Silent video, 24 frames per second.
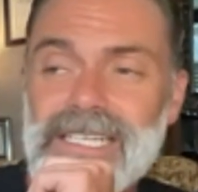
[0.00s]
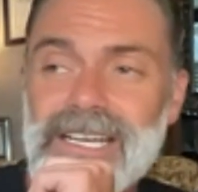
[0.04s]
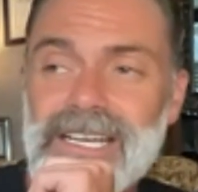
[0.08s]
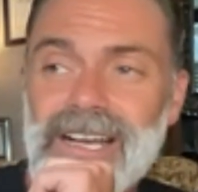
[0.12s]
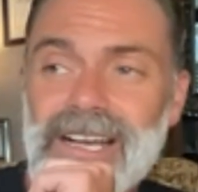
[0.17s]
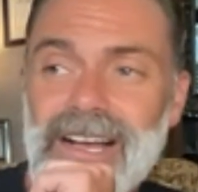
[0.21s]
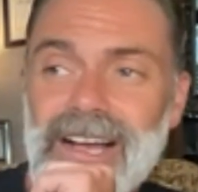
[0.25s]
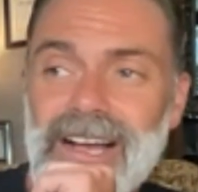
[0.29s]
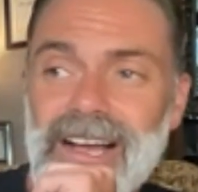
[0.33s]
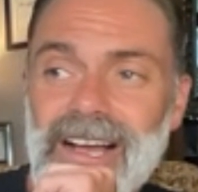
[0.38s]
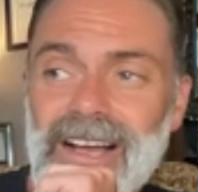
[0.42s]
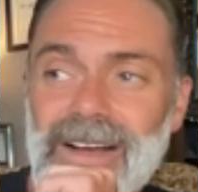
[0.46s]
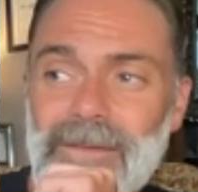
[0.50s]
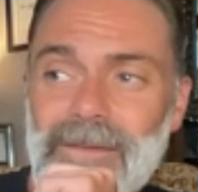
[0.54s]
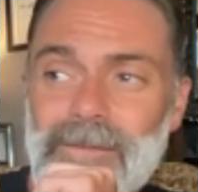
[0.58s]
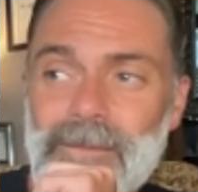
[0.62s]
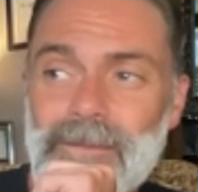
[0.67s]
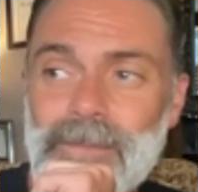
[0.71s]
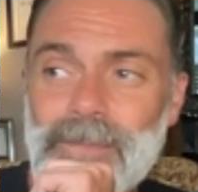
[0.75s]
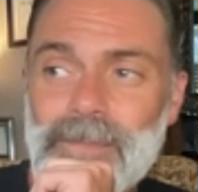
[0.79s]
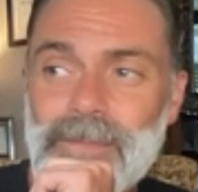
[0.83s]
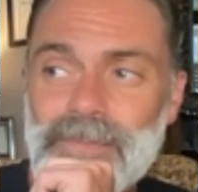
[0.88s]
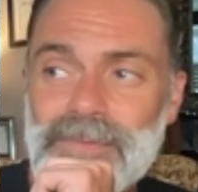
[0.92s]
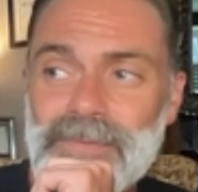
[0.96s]

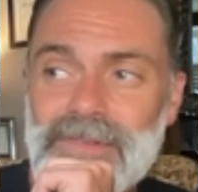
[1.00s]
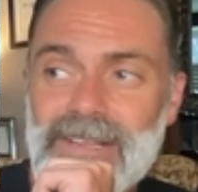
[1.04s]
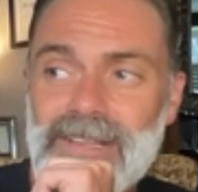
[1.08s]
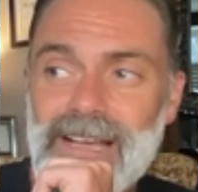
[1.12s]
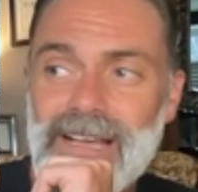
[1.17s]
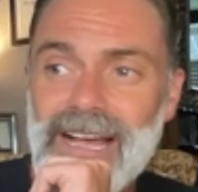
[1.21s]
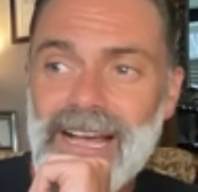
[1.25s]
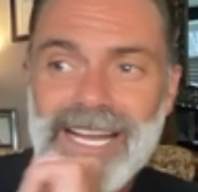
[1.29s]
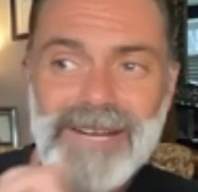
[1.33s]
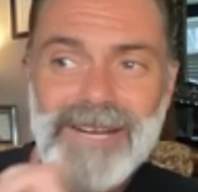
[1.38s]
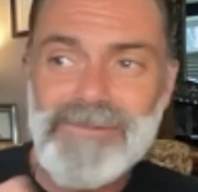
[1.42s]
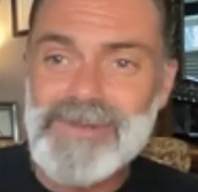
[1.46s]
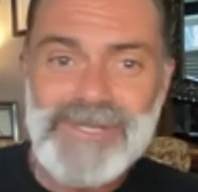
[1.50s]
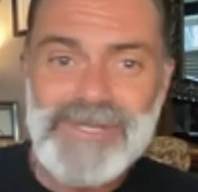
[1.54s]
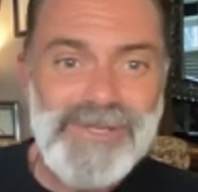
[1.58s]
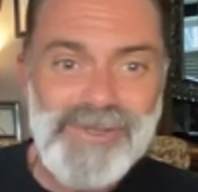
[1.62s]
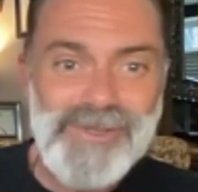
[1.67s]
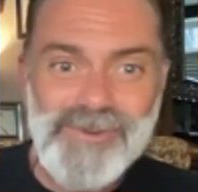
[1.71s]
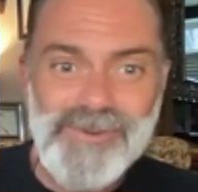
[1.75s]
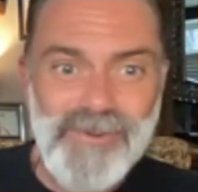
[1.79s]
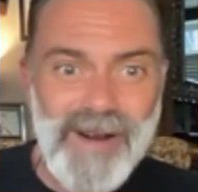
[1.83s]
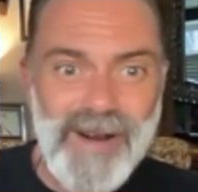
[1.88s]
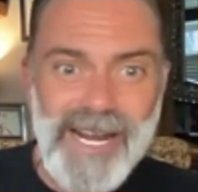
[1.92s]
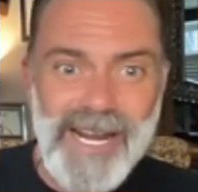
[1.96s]
And it
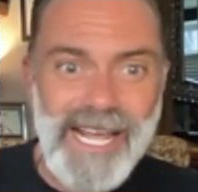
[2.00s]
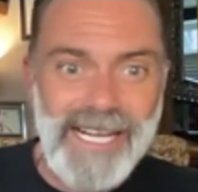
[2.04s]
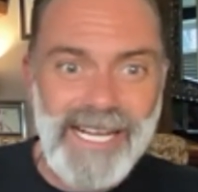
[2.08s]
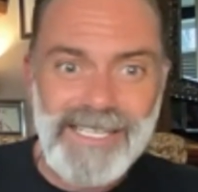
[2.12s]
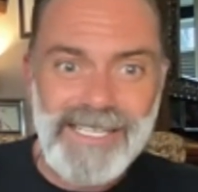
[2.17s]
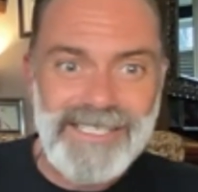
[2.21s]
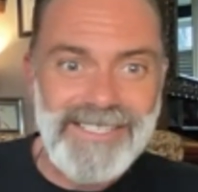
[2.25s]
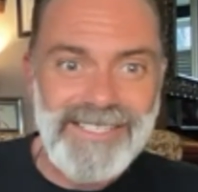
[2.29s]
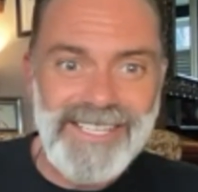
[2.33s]
was thrilling.